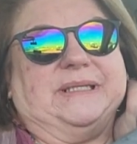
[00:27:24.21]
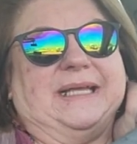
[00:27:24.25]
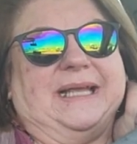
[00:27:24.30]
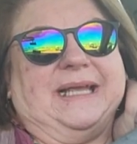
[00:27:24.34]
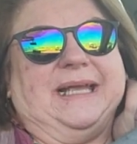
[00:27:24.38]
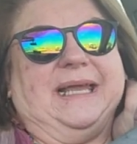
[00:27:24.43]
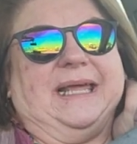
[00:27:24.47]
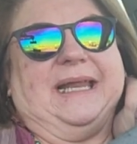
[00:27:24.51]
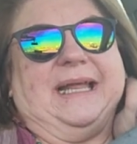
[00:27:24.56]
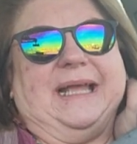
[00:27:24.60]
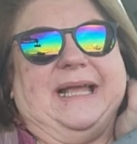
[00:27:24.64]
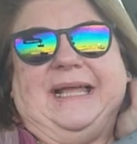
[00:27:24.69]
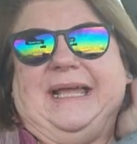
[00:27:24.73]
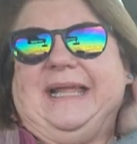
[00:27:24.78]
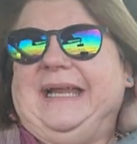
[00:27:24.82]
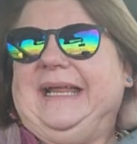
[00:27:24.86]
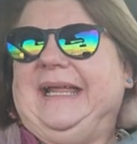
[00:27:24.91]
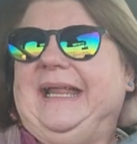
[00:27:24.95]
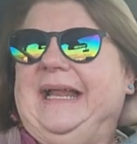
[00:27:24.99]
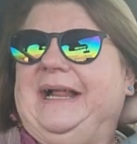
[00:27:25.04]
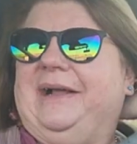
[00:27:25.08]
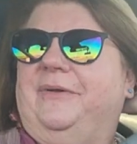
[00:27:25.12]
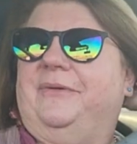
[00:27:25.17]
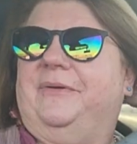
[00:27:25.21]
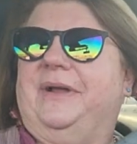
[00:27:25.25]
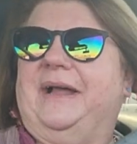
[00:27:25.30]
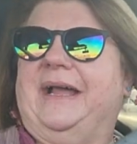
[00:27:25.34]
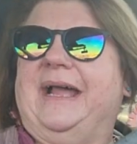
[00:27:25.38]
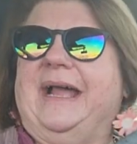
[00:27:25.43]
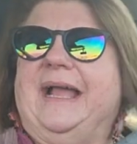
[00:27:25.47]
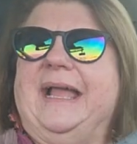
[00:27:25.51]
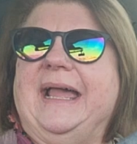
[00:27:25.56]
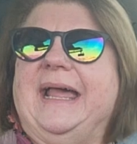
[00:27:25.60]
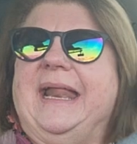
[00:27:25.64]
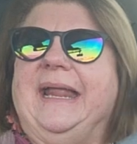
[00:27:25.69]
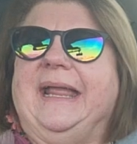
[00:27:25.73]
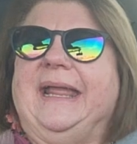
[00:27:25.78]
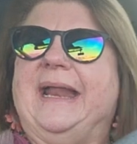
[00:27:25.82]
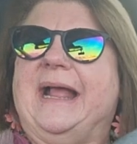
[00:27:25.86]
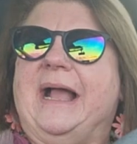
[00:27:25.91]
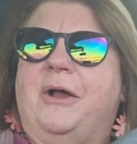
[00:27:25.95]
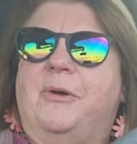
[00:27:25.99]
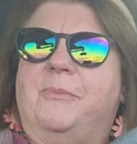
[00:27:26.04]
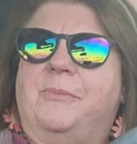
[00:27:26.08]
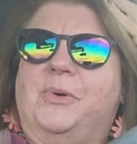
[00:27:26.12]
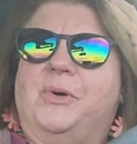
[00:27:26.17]
I gotta, I gotta get out. I gotta get
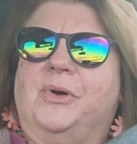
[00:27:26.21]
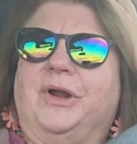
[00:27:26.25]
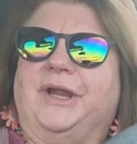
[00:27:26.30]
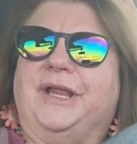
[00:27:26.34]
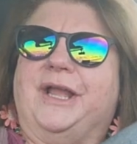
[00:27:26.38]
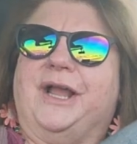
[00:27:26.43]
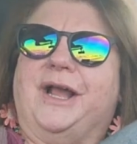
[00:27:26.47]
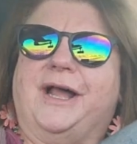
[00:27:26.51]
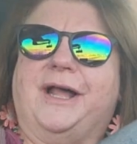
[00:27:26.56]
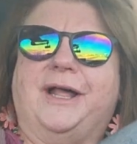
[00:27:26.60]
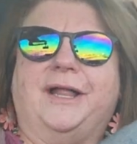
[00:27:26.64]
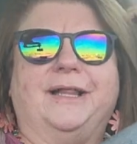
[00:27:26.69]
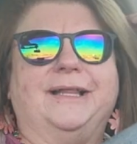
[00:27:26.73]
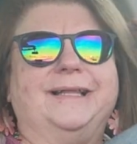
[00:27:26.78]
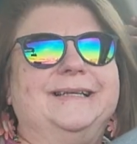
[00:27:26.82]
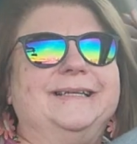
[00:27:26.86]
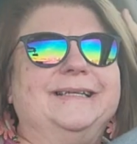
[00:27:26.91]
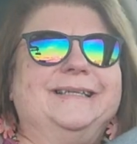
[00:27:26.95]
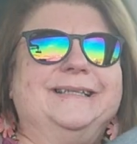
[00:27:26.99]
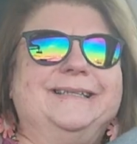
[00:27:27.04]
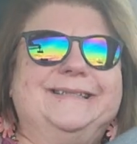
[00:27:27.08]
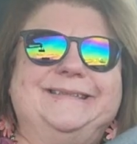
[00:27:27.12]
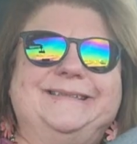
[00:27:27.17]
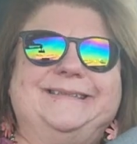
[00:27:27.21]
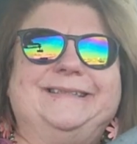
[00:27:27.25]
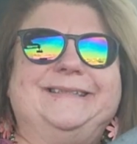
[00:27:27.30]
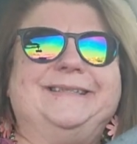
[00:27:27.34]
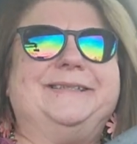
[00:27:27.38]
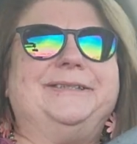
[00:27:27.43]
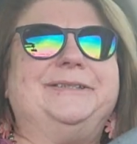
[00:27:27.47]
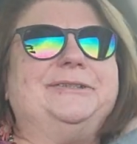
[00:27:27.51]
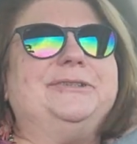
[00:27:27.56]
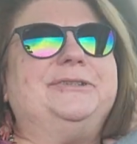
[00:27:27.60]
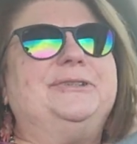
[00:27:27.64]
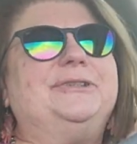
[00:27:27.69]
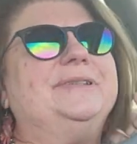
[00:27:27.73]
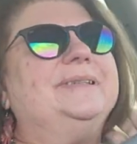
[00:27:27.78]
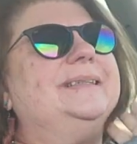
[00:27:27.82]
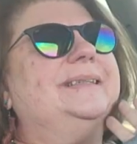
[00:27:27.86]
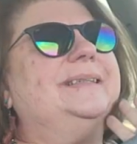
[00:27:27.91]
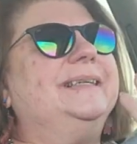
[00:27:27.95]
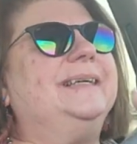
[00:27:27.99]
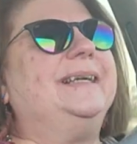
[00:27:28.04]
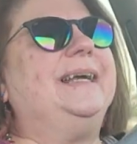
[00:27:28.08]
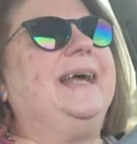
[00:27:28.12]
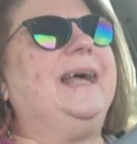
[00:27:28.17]
out more, y'all. So,
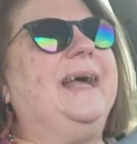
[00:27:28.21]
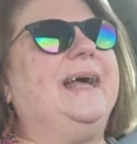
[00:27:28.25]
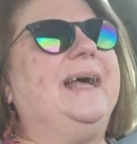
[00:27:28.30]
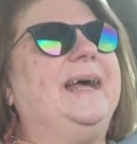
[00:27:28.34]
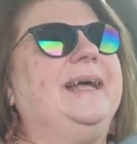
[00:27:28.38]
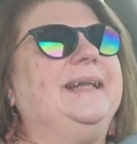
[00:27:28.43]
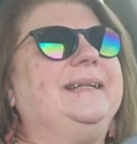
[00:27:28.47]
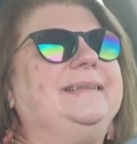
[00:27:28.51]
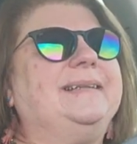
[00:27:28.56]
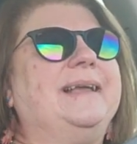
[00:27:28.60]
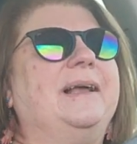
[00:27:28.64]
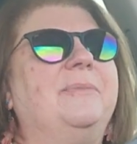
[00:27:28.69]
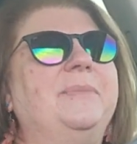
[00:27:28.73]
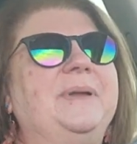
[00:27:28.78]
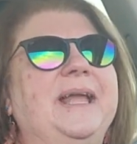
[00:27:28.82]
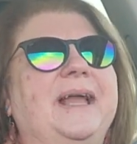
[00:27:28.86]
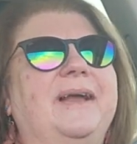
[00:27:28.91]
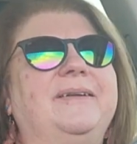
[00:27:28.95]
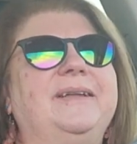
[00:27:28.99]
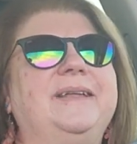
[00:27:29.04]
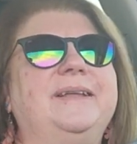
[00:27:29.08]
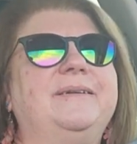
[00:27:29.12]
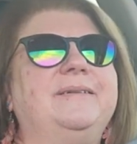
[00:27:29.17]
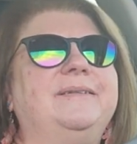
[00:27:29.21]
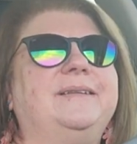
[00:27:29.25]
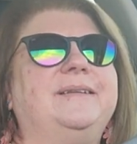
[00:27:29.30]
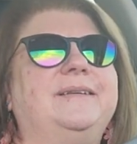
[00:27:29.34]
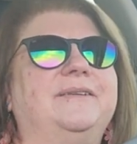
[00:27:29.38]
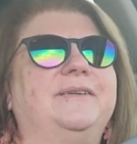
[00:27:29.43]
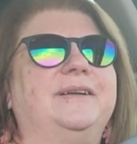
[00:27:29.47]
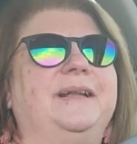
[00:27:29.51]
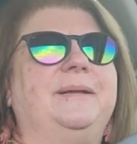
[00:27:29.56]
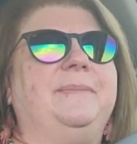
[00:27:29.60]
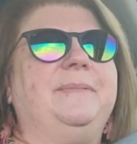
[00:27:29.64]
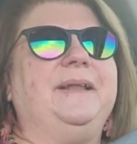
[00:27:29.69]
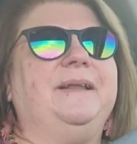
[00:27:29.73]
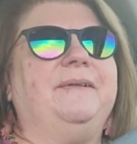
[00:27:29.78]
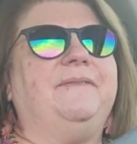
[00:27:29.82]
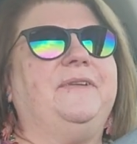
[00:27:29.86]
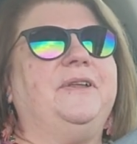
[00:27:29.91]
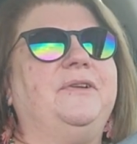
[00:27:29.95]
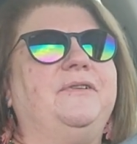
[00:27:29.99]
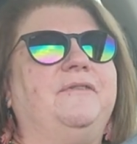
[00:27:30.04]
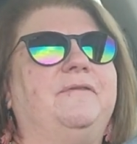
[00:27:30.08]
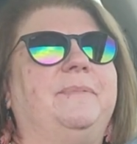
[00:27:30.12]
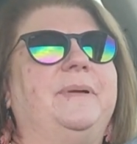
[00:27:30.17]
uh, tell me how you do it. I mean,
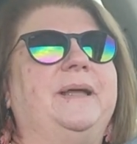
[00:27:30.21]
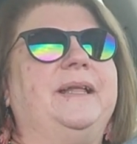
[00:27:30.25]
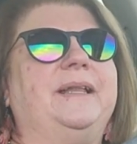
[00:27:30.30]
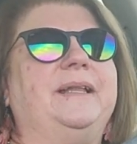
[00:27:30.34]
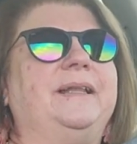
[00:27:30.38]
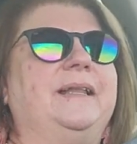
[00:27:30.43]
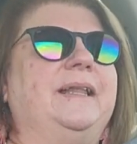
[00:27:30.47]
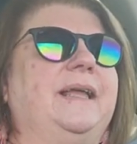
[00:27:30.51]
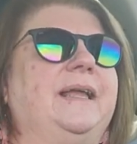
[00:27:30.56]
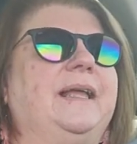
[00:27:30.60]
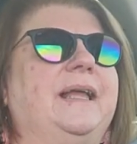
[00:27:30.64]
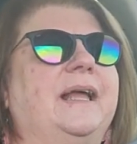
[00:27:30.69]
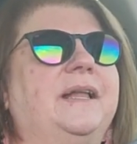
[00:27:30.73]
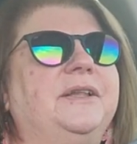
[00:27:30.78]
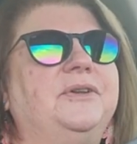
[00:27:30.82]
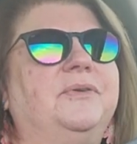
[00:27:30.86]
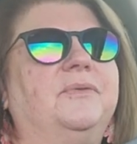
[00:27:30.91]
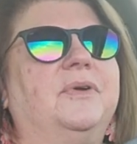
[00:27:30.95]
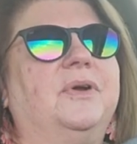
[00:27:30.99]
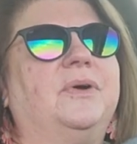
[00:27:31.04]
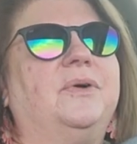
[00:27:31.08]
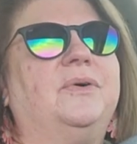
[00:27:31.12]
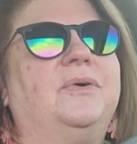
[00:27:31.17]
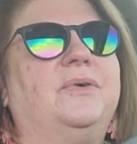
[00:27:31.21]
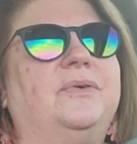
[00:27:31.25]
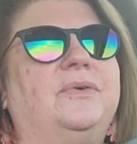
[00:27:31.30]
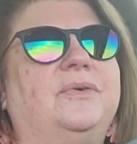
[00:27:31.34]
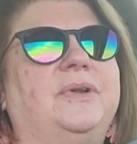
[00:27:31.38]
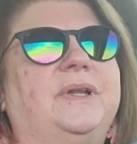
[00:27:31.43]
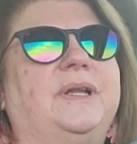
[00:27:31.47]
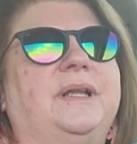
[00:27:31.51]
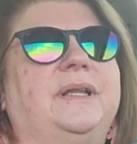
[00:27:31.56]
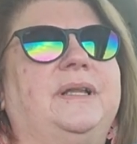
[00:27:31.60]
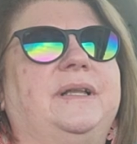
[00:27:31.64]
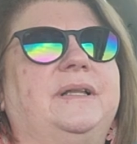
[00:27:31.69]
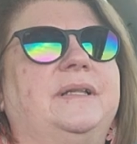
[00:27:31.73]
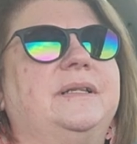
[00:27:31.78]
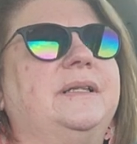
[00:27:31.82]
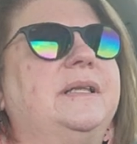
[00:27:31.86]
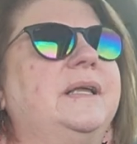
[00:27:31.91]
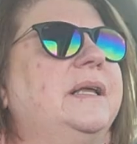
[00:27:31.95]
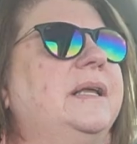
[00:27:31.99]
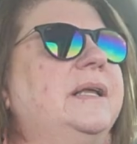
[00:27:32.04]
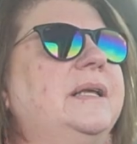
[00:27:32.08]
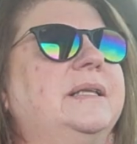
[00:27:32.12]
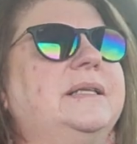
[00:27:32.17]
if you've been like on your own and
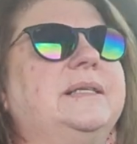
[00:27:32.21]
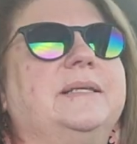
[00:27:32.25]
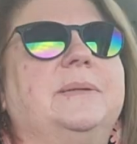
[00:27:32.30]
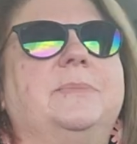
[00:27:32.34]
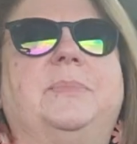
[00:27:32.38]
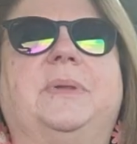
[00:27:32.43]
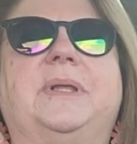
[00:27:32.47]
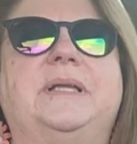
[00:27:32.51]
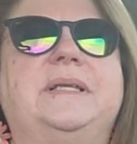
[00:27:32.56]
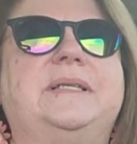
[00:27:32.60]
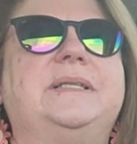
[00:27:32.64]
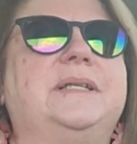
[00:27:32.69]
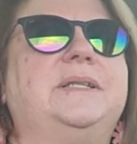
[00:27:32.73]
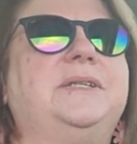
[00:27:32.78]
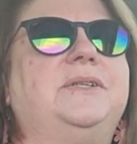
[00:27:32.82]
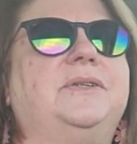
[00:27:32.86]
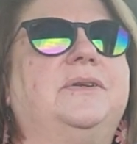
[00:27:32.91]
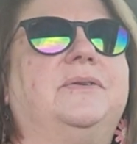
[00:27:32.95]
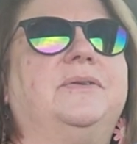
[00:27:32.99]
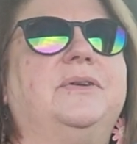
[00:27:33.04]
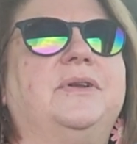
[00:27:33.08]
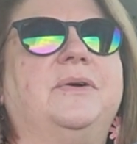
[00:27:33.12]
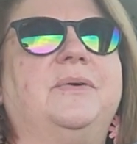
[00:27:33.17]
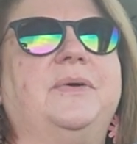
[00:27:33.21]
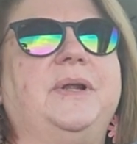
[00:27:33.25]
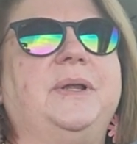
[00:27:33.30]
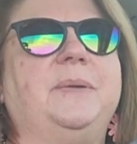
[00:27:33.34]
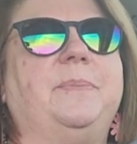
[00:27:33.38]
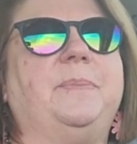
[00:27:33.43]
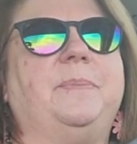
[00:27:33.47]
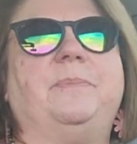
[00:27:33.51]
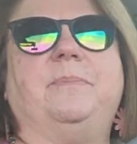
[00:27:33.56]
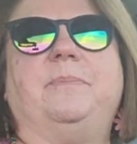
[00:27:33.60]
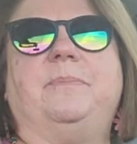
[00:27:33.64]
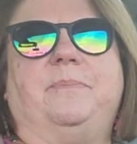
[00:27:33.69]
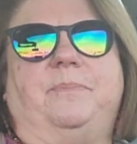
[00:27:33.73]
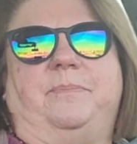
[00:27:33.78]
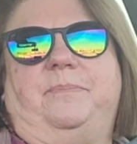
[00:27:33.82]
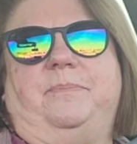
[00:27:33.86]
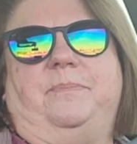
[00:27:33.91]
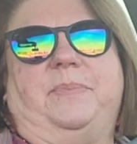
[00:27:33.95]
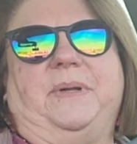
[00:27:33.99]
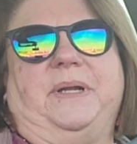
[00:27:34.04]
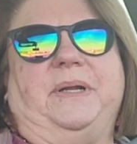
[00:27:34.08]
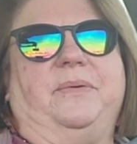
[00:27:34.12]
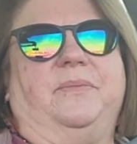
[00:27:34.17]
someplace that you don't know
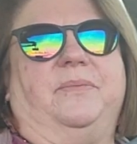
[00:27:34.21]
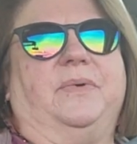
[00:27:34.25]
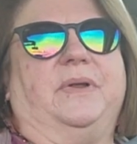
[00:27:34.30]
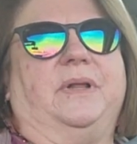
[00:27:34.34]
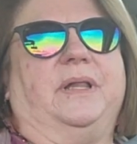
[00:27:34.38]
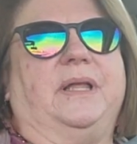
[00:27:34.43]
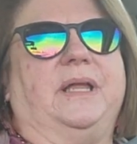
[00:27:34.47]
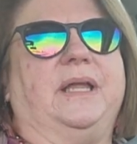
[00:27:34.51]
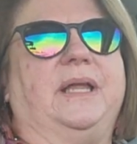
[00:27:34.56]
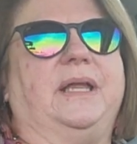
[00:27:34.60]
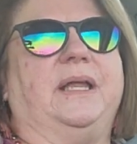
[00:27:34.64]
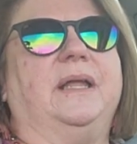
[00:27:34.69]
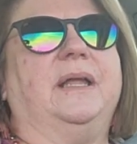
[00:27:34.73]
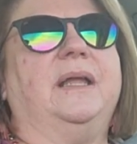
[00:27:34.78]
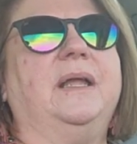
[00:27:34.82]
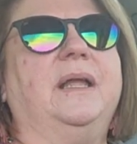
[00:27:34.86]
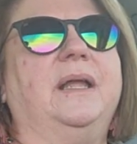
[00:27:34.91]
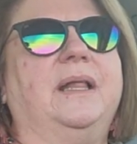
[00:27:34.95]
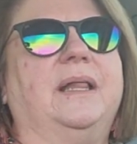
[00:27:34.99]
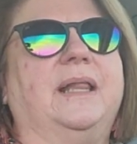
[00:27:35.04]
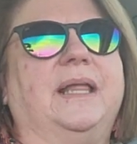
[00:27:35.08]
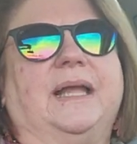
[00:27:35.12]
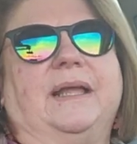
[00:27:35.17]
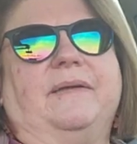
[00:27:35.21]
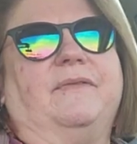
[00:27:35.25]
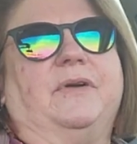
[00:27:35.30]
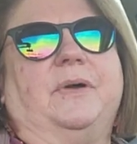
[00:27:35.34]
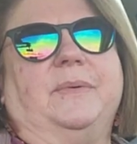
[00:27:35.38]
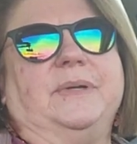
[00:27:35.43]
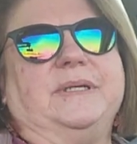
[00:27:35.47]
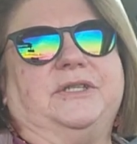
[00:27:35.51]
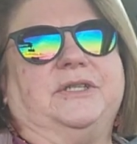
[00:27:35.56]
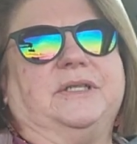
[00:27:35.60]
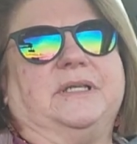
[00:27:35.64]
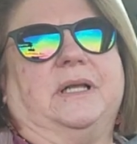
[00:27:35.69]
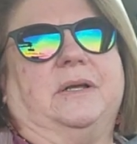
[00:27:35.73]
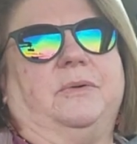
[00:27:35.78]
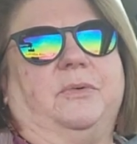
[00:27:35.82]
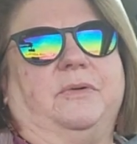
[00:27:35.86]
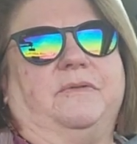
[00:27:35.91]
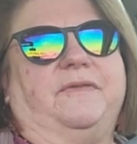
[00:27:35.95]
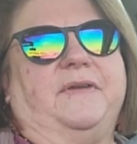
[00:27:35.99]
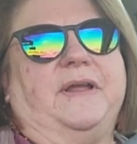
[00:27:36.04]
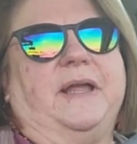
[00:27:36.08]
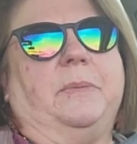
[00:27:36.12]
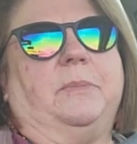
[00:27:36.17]
anybody really. Like I've always just hung
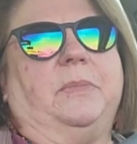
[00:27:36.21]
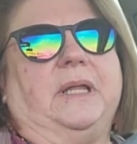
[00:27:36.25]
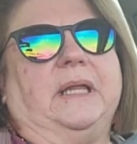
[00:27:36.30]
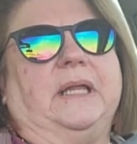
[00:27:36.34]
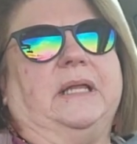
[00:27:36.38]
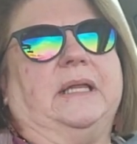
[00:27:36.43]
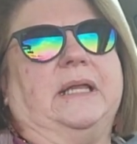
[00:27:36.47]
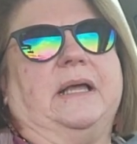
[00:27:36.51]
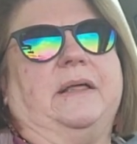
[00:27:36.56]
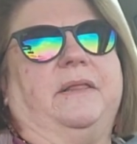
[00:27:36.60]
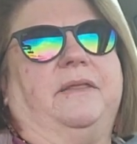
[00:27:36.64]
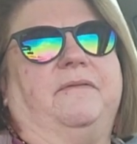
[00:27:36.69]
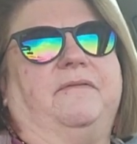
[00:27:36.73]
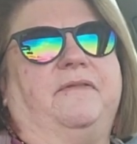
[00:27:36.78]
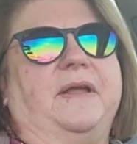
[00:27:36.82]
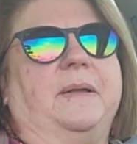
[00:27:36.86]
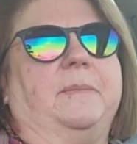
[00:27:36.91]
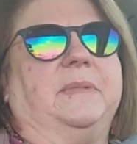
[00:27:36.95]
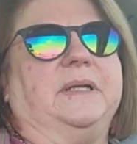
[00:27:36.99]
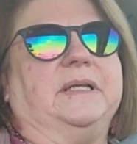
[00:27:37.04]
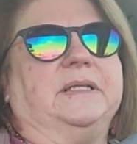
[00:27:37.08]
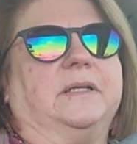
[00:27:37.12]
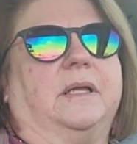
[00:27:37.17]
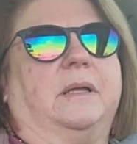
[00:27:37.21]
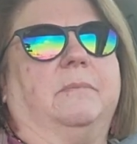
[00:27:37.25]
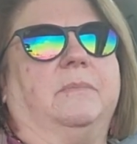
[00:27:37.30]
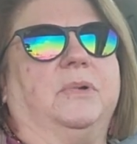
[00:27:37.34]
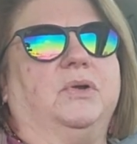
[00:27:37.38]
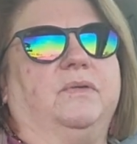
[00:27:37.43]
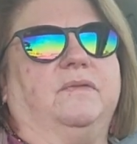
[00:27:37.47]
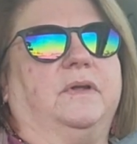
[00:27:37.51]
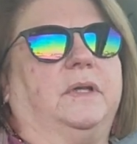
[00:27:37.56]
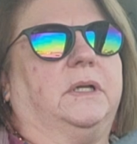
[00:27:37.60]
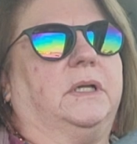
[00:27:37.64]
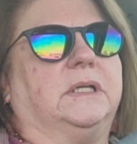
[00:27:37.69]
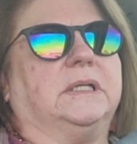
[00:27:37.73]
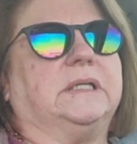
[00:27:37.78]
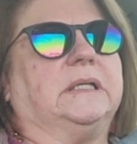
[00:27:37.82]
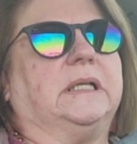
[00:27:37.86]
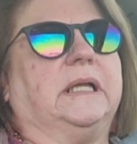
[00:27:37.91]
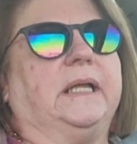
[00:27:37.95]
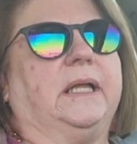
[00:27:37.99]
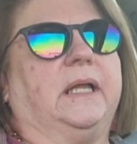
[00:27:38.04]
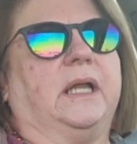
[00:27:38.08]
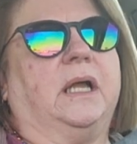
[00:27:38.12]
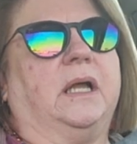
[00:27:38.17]
with family, and now the family's all moving. It's
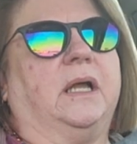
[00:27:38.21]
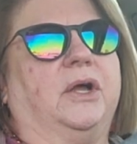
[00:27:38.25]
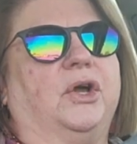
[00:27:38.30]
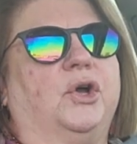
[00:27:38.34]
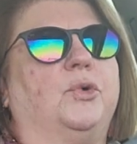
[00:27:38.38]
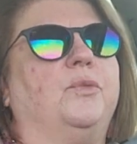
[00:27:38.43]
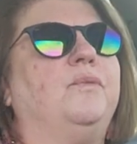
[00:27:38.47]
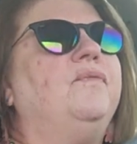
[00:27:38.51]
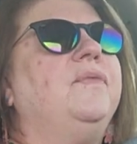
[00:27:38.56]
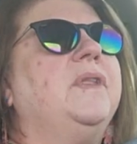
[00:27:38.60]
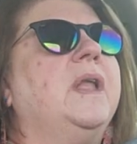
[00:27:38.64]
like, uh oh.